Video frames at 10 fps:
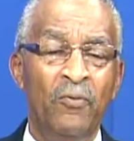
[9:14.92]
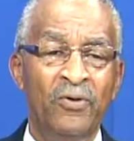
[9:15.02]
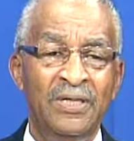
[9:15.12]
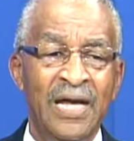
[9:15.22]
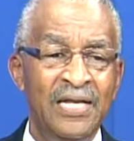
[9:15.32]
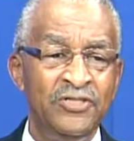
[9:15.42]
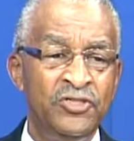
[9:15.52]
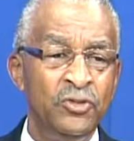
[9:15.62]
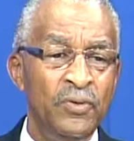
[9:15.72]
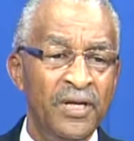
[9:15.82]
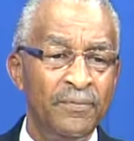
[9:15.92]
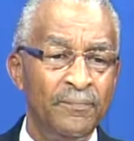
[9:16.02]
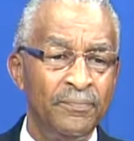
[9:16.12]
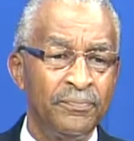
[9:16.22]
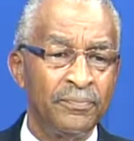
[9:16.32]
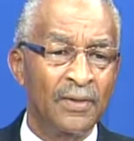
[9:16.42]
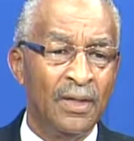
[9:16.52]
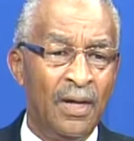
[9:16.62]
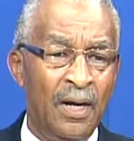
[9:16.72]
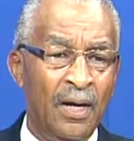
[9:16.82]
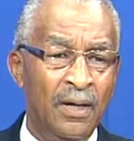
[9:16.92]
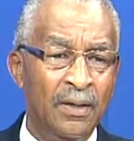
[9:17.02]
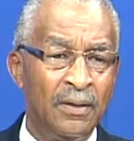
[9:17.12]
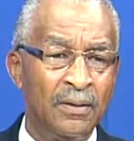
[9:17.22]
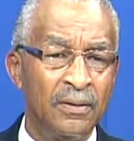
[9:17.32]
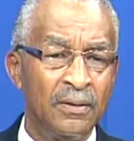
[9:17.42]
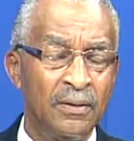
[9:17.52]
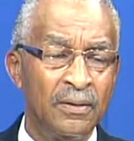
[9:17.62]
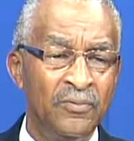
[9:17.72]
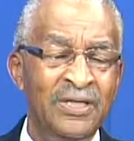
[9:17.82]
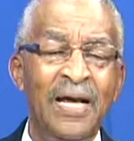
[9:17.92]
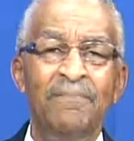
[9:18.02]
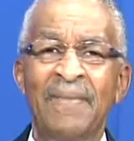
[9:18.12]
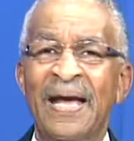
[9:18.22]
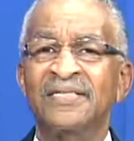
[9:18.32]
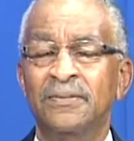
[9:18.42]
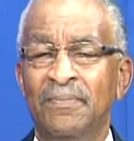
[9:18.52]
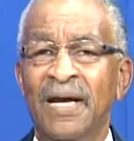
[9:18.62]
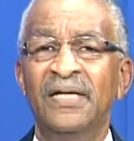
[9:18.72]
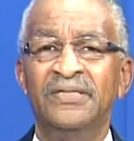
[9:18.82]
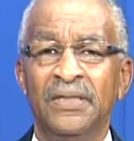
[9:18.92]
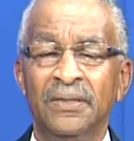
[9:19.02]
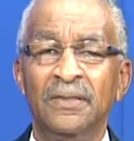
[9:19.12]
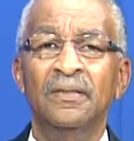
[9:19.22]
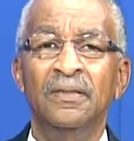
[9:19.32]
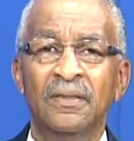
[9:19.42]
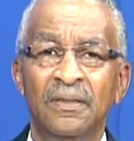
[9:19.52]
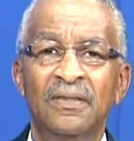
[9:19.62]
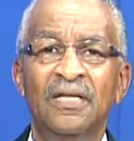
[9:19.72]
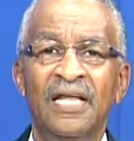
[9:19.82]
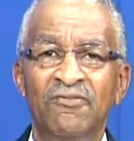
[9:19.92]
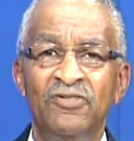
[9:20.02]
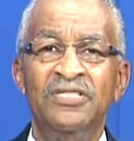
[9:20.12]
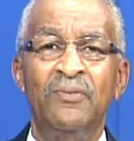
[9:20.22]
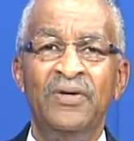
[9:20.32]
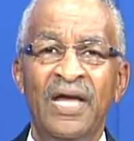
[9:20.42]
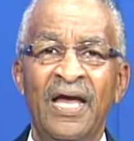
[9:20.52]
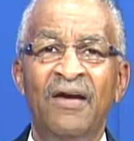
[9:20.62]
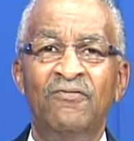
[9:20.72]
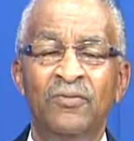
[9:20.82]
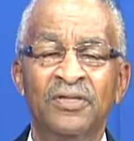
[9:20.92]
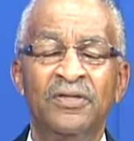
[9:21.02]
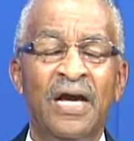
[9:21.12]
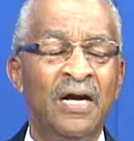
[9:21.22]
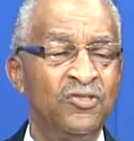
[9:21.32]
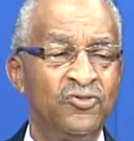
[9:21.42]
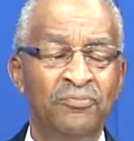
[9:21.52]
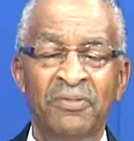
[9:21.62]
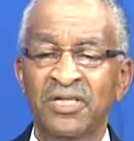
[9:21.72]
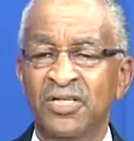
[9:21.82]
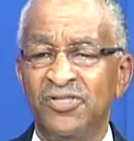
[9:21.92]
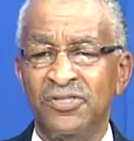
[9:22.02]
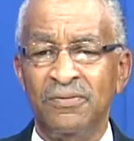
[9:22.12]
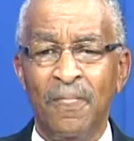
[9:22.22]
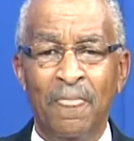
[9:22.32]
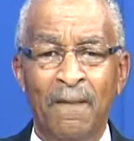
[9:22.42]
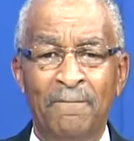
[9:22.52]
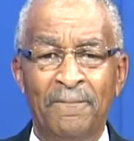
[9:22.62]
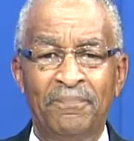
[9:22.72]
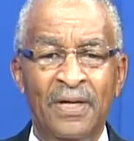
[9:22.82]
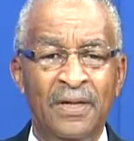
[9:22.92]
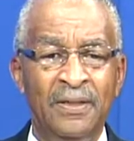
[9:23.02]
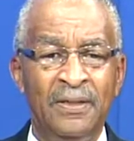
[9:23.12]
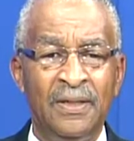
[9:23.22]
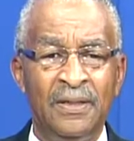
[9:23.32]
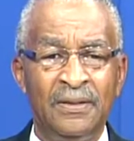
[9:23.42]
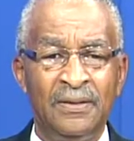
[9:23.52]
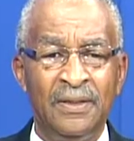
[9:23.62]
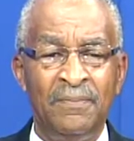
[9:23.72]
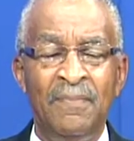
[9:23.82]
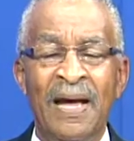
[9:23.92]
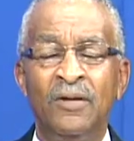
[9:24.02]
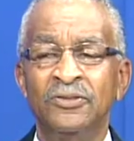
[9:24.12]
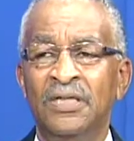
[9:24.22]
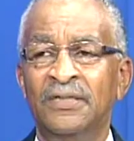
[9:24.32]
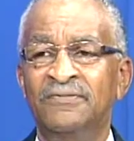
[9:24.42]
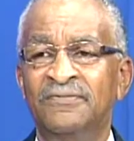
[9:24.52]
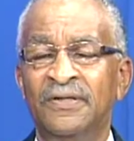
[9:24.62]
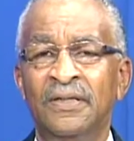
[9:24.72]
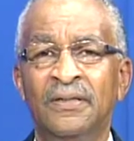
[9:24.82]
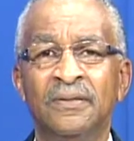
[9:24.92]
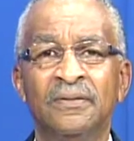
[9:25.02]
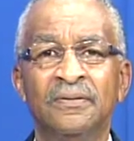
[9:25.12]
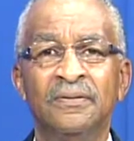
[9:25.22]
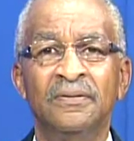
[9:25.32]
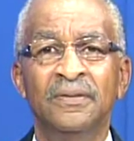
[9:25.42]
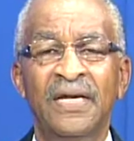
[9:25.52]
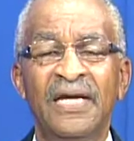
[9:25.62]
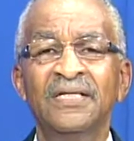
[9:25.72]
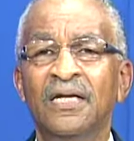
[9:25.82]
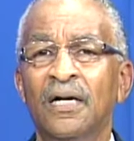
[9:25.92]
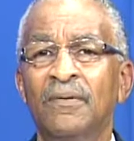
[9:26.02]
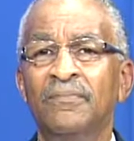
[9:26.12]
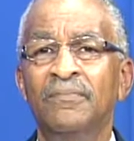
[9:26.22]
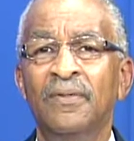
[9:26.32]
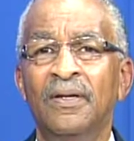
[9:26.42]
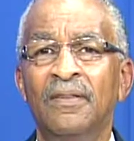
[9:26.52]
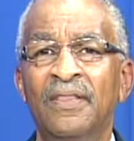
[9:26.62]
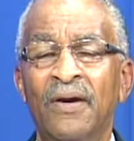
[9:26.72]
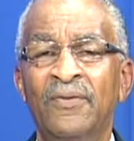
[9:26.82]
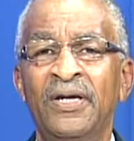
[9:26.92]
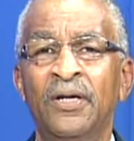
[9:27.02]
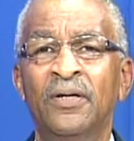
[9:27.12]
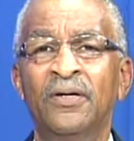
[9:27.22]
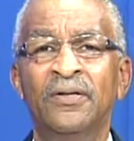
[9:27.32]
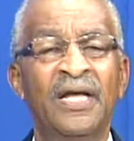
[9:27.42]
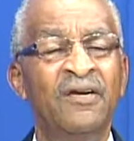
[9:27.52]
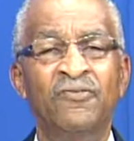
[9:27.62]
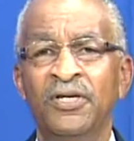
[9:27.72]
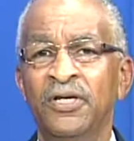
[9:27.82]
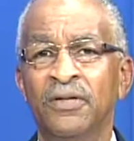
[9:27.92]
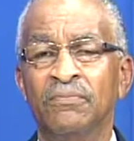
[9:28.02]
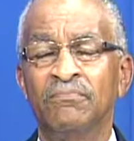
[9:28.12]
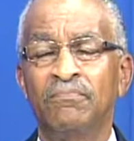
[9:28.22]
We're not doing, we're not maximizing the leverage that we have with our tremendous amount of income that we earn every year.